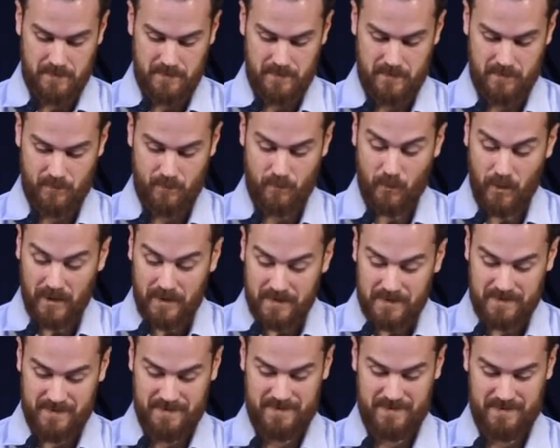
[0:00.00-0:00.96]

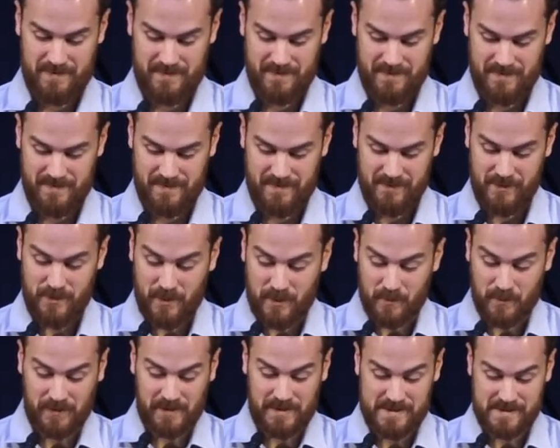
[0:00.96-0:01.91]
But you can
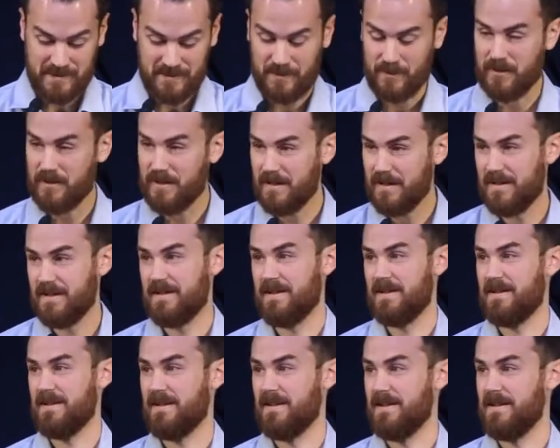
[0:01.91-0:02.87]
please the Lord
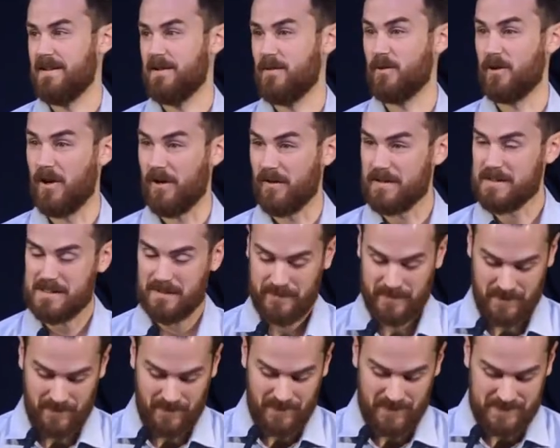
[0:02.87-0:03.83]
regardless of the
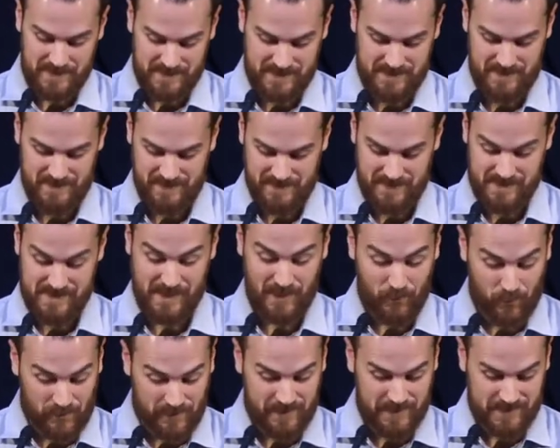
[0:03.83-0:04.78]
cost. Is that
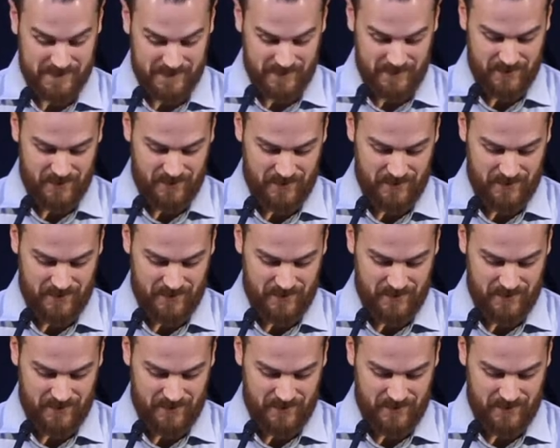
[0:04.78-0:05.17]
worth it to you?